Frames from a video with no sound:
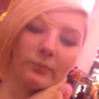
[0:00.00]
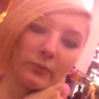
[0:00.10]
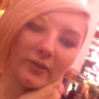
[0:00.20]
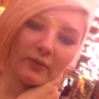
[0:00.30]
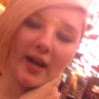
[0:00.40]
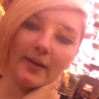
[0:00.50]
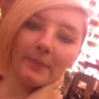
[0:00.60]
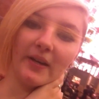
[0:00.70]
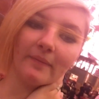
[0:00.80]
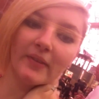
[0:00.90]
one ride,
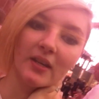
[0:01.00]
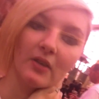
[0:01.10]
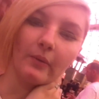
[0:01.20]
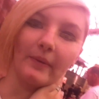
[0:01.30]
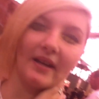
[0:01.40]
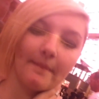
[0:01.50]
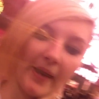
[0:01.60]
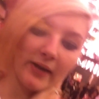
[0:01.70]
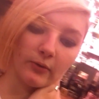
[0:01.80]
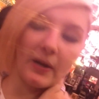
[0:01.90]
but when we come back,